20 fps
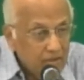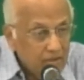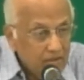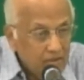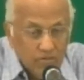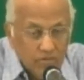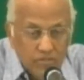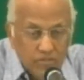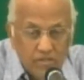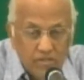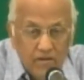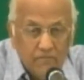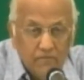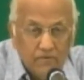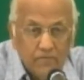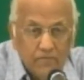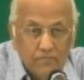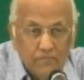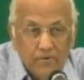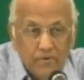There was
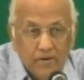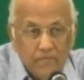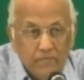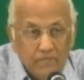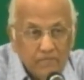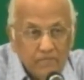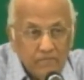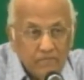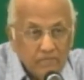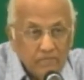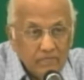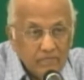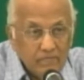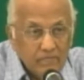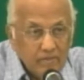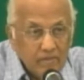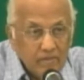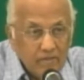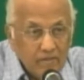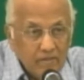never a problem
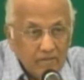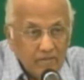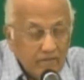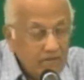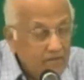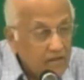that